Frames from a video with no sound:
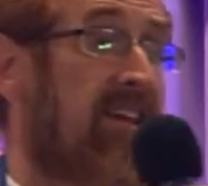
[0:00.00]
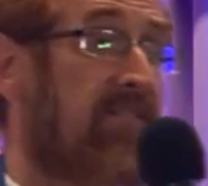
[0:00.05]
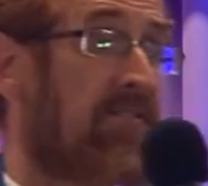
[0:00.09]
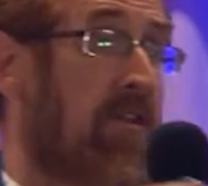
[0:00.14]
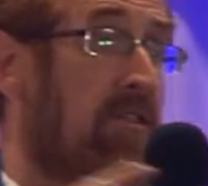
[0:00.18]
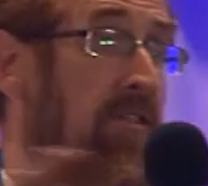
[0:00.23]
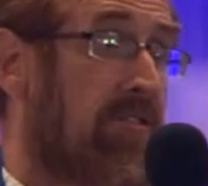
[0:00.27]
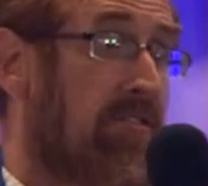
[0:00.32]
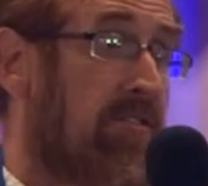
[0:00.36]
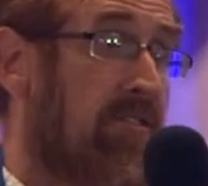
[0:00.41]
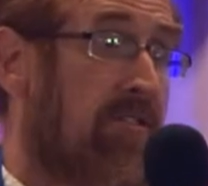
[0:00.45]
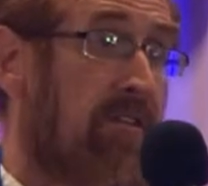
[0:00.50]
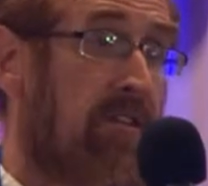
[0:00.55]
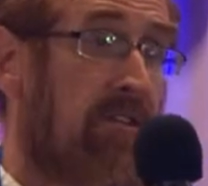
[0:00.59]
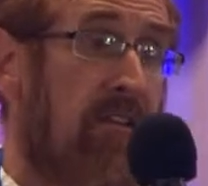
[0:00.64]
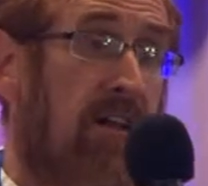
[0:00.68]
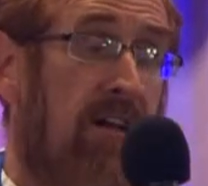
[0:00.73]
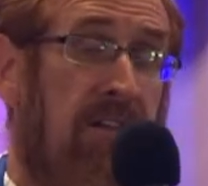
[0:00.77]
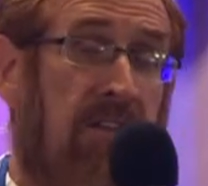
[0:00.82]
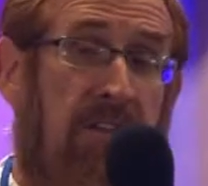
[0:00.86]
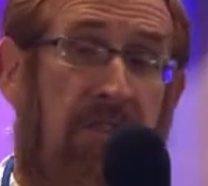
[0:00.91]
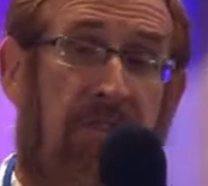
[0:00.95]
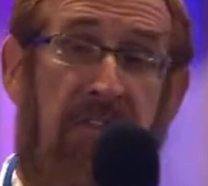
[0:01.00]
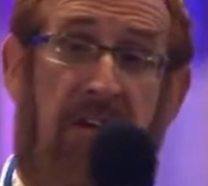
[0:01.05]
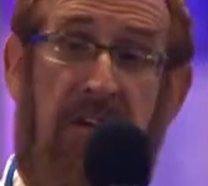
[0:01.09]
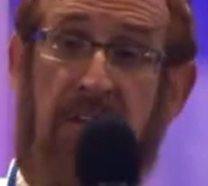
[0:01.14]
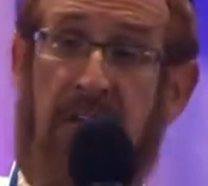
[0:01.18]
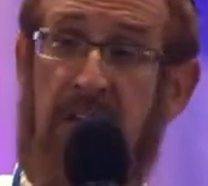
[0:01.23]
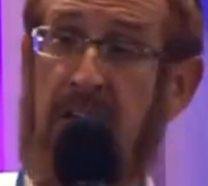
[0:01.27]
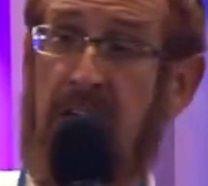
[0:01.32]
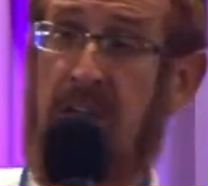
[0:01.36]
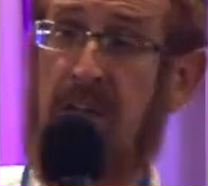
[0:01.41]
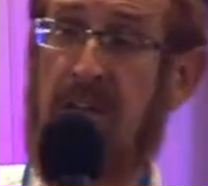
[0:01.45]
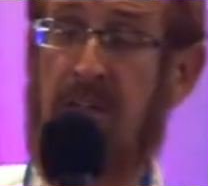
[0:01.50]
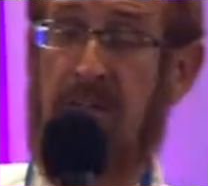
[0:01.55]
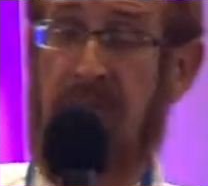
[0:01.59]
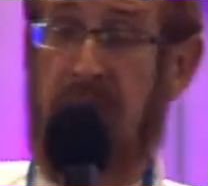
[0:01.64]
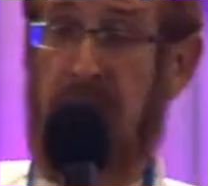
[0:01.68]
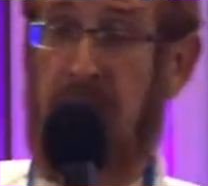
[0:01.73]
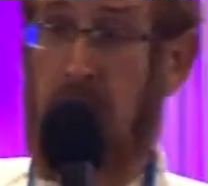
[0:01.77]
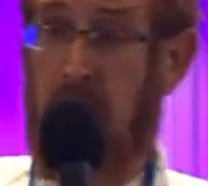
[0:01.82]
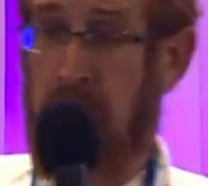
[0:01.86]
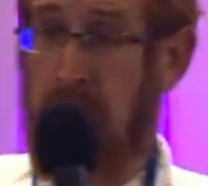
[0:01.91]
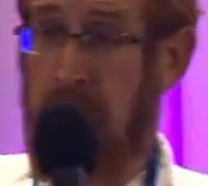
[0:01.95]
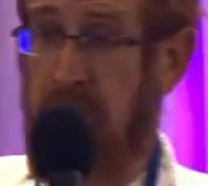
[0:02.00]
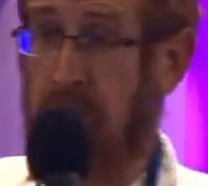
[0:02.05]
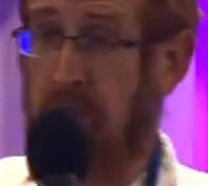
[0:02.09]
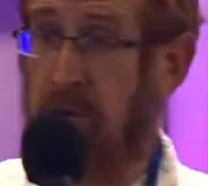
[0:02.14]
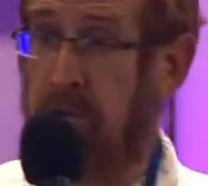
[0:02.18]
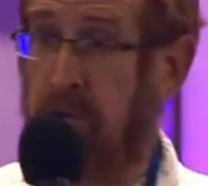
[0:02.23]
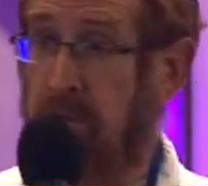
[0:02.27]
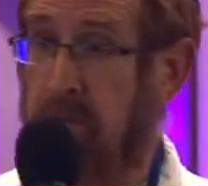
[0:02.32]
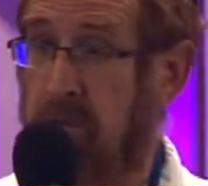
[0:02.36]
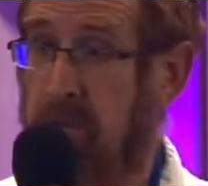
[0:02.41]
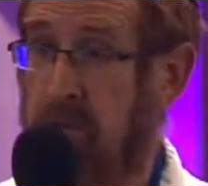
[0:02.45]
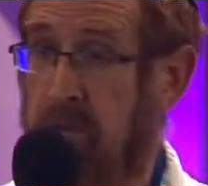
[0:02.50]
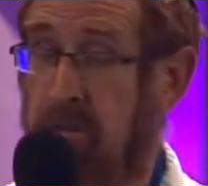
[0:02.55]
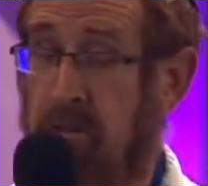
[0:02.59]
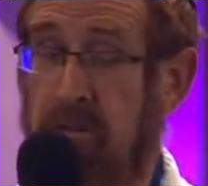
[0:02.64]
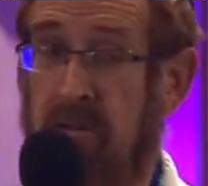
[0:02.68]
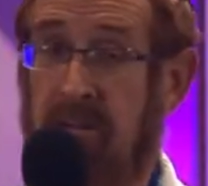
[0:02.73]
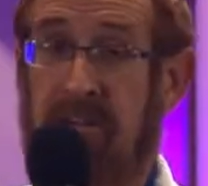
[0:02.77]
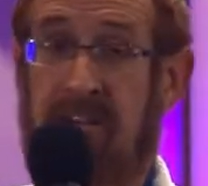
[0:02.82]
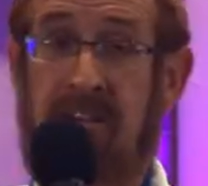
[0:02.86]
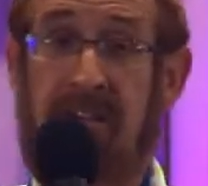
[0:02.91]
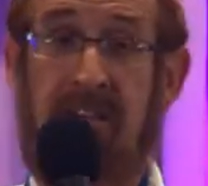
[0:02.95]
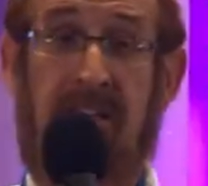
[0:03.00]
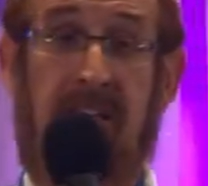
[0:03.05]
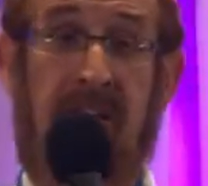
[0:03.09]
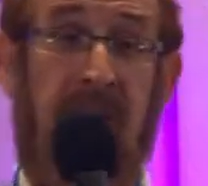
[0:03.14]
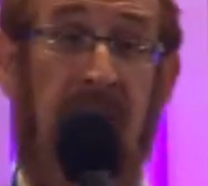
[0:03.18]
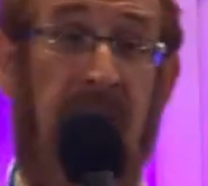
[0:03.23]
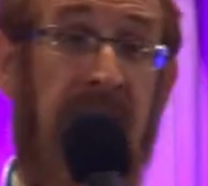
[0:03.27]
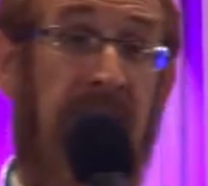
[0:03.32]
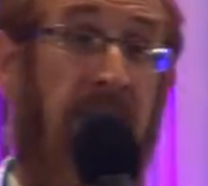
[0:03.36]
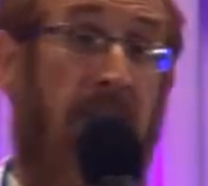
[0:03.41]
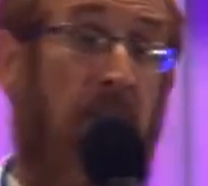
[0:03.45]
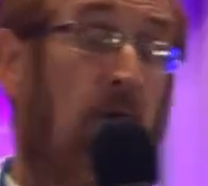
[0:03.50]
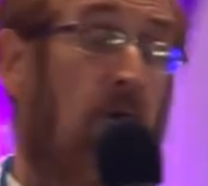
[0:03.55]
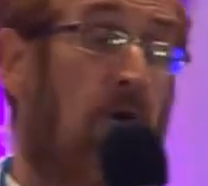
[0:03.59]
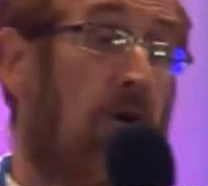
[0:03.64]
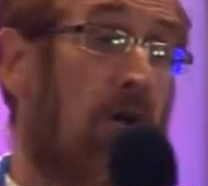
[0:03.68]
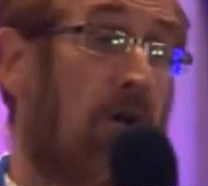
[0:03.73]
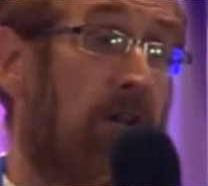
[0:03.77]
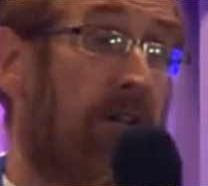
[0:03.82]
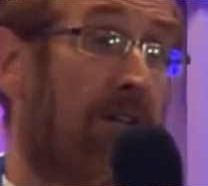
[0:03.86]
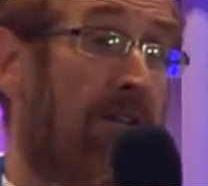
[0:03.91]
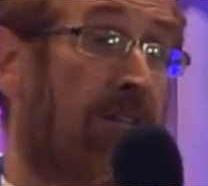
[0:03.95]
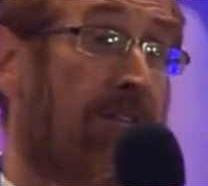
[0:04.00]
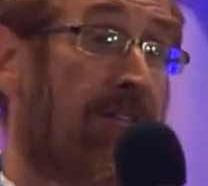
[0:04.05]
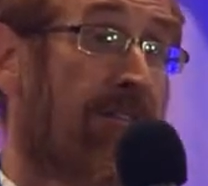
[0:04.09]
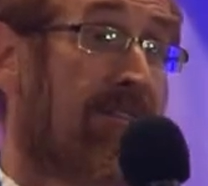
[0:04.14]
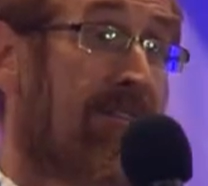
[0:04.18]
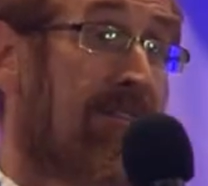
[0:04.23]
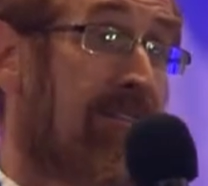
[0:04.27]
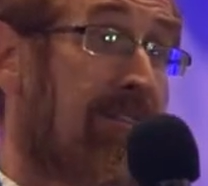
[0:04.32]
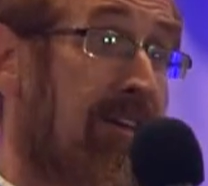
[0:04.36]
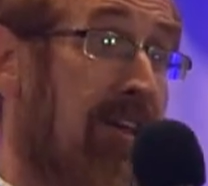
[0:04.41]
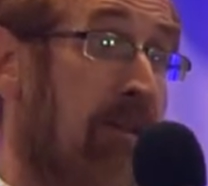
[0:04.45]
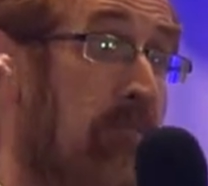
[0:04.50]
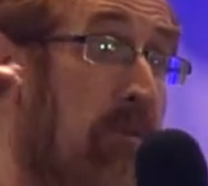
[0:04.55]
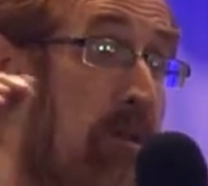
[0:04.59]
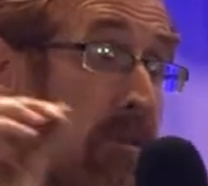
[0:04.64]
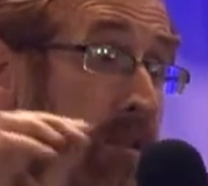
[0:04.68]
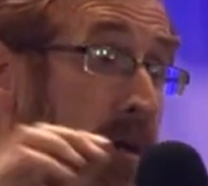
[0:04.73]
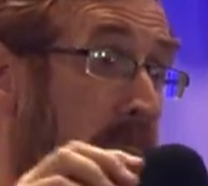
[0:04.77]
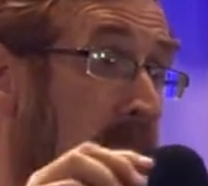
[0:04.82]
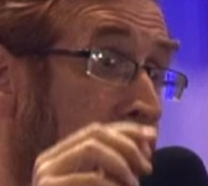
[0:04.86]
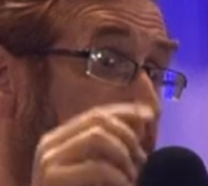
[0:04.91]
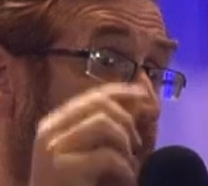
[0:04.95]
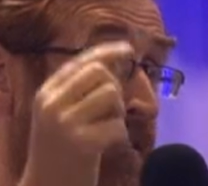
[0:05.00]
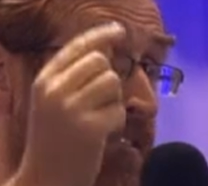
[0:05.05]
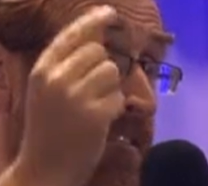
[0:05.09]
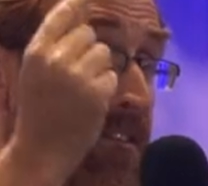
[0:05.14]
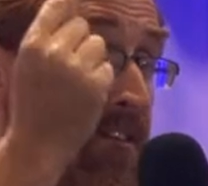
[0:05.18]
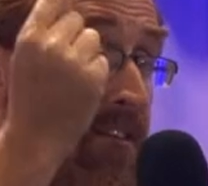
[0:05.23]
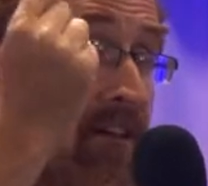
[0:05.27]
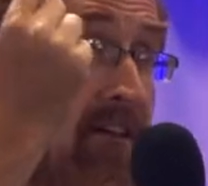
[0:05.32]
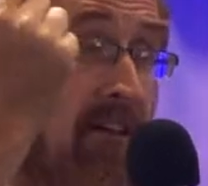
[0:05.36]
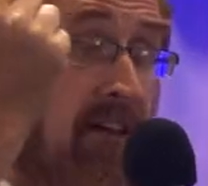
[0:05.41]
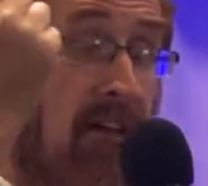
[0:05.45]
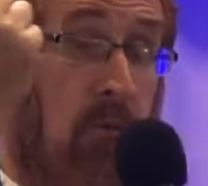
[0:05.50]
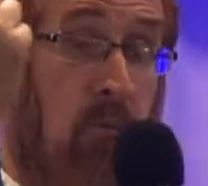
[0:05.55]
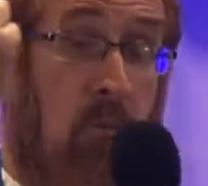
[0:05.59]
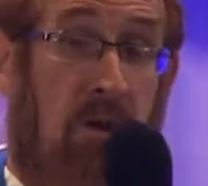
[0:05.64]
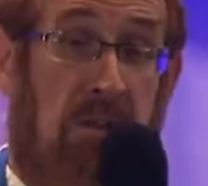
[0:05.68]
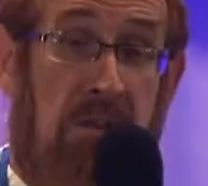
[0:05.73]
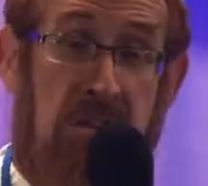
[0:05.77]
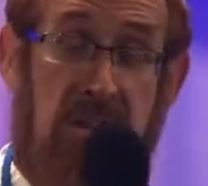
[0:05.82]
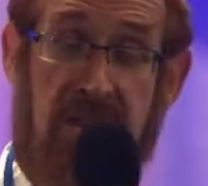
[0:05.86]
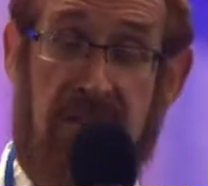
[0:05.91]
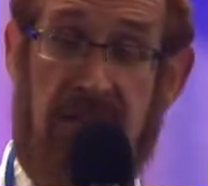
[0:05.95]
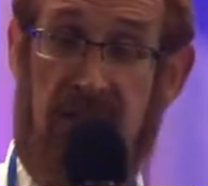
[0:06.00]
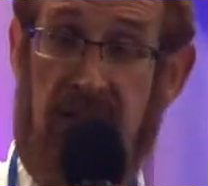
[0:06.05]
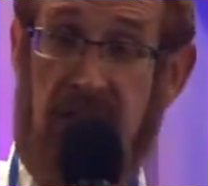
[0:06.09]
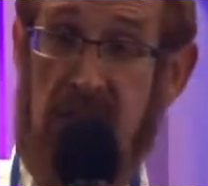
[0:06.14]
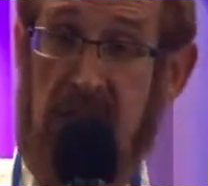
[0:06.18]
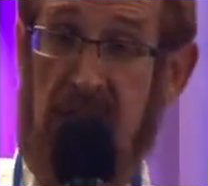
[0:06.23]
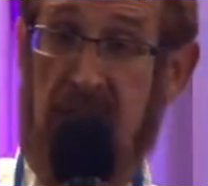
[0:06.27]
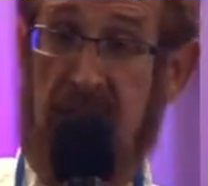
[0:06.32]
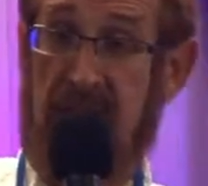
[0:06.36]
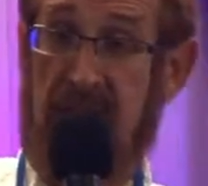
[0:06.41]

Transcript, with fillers: different uh, uh, uh, theory, theories. They all can be summarized in one sentence